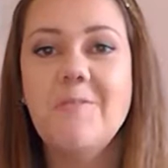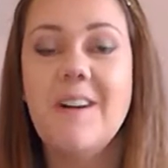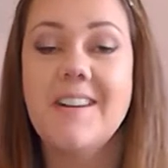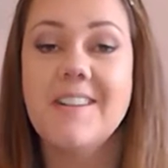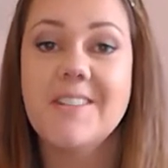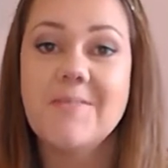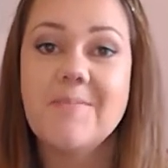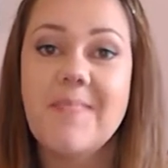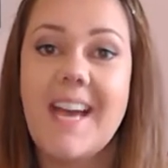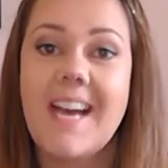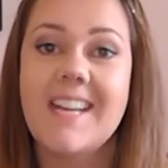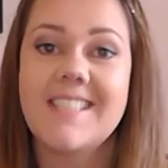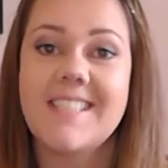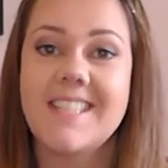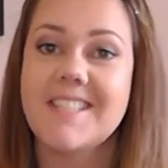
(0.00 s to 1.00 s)
welcome
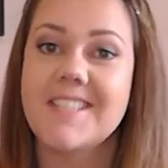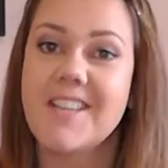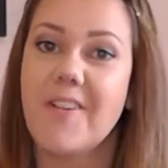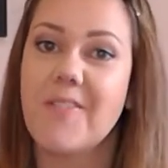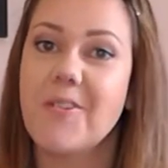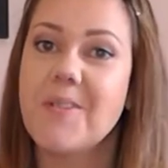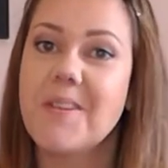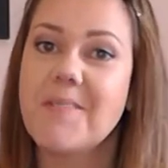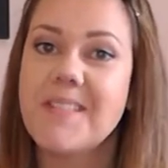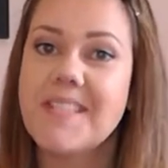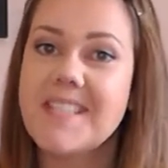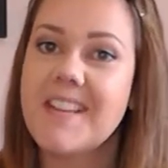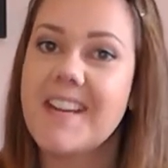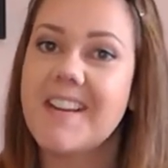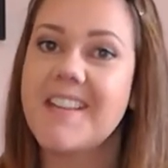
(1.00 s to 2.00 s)
back to Discovery with Miss
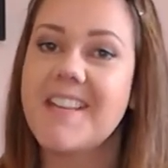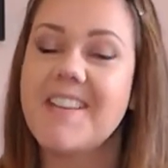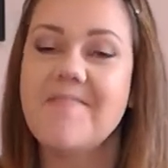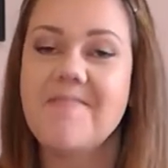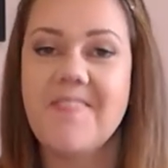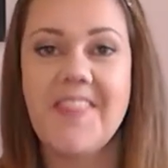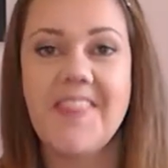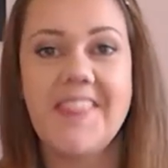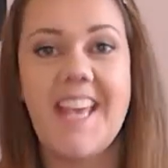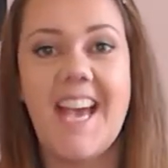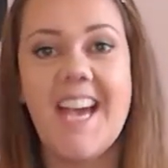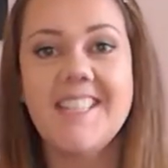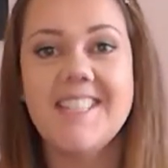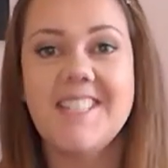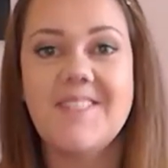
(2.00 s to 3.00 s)
Natalie.
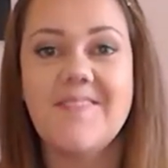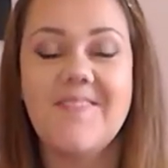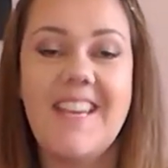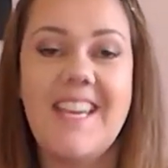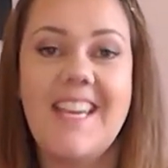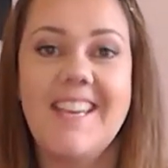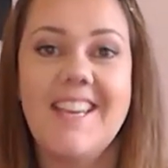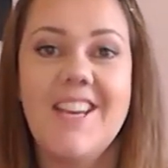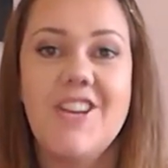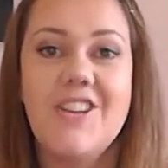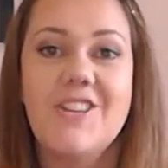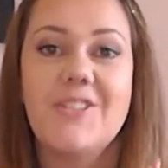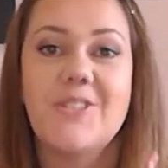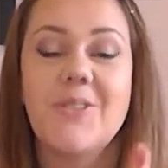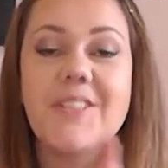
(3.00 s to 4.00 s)
That's me.
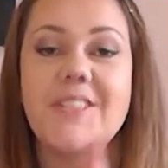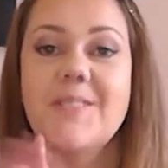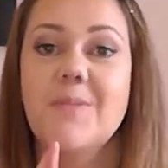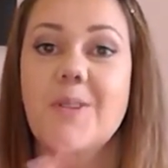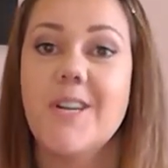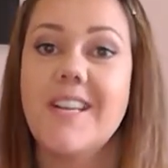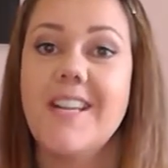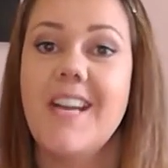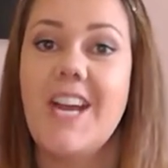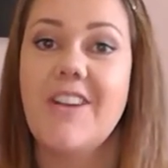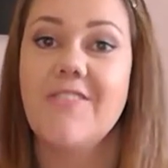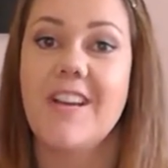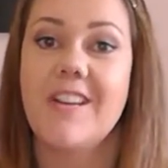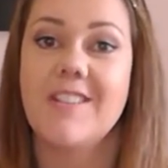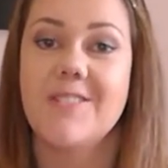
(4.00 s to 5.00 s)
So this morning I
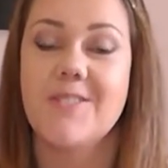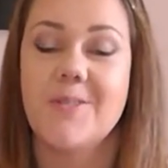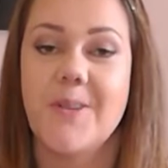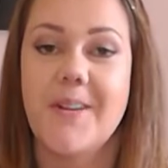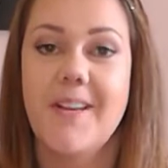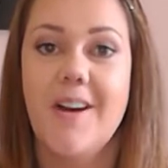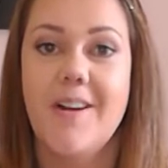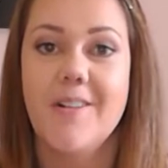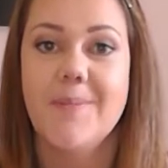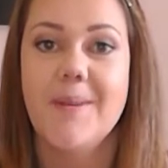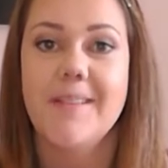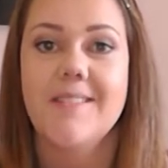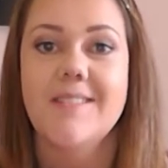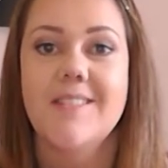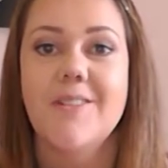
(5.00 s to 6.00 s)
read a story all
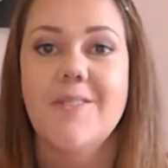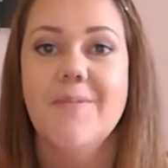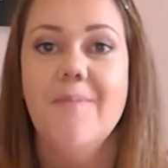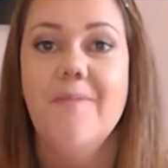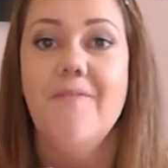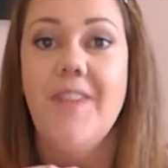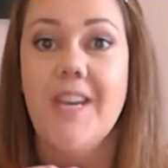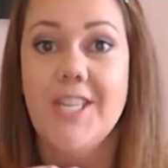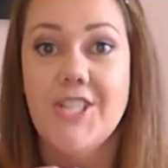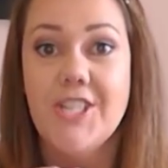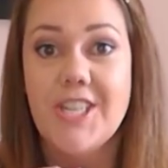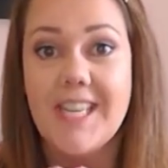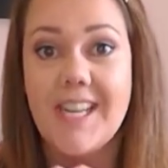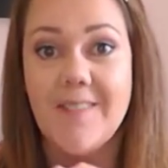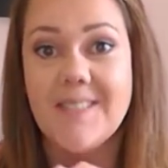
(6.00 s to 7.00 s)
about this little fish
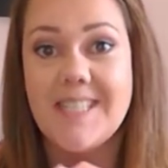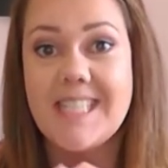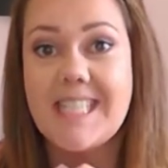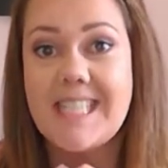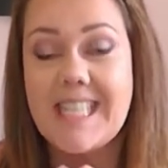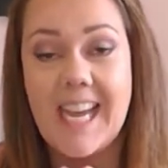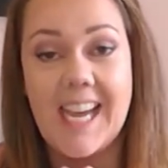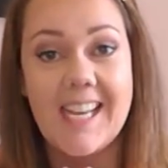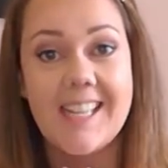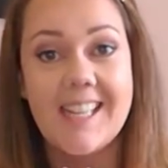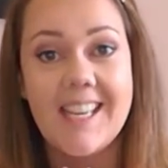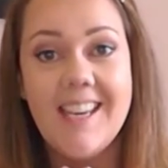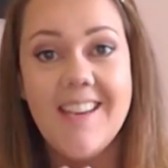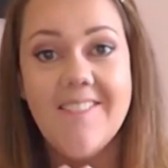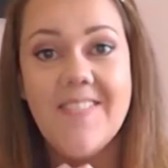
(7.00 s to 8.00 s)
named
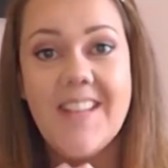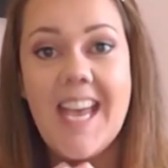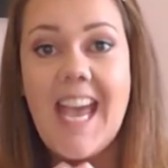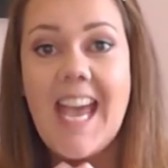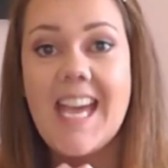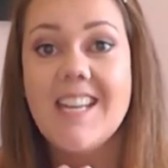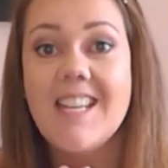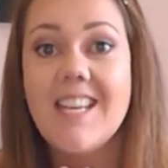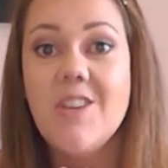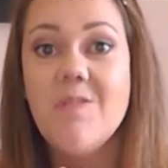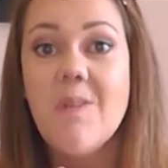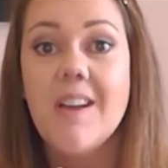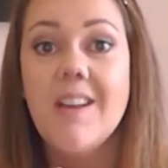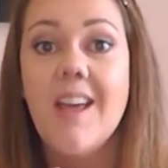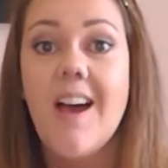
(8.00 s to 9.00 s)
Stanley, and he
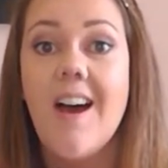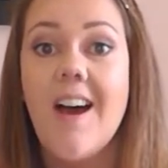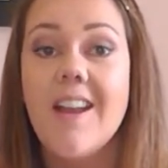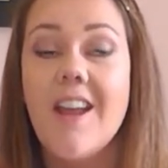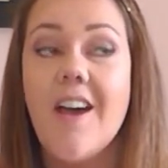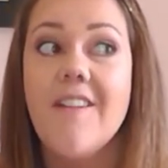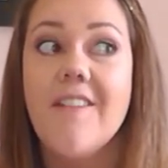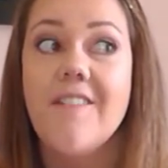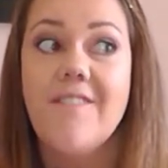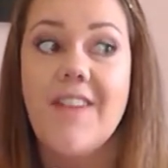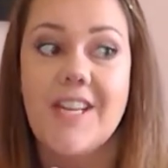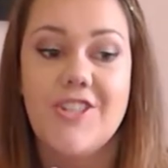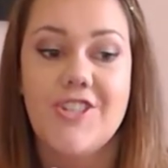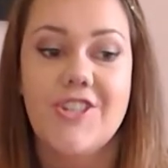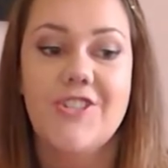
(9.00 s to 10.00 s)
went on an
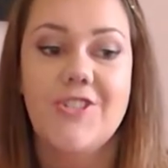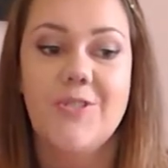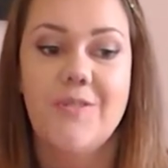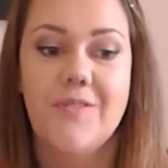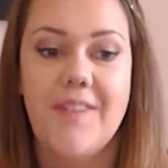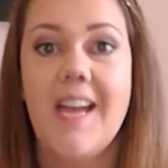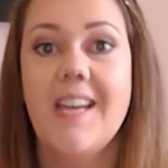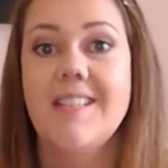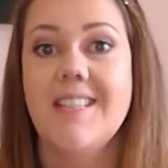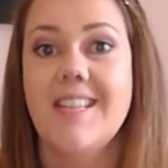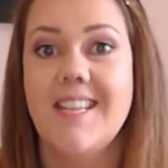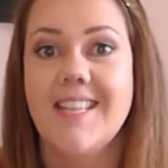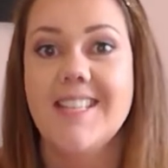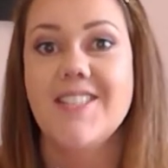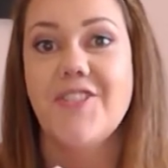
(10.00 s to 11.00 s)
adventure to find
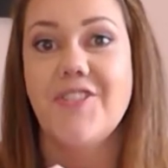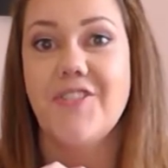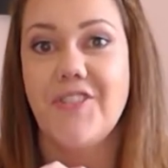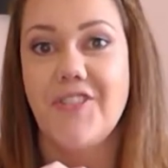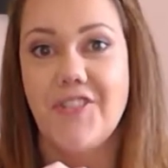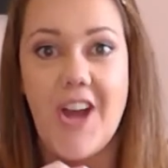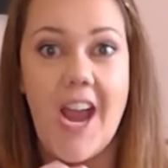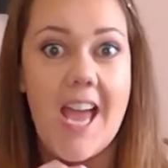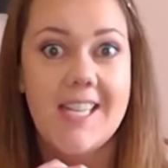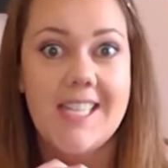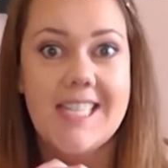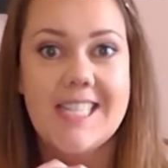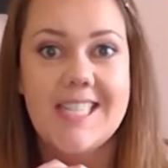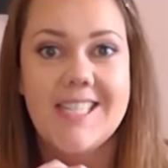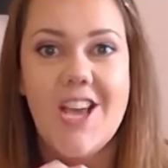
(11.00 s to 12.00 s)
his
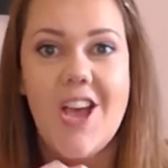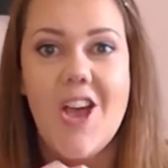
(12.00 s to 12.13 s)
friends.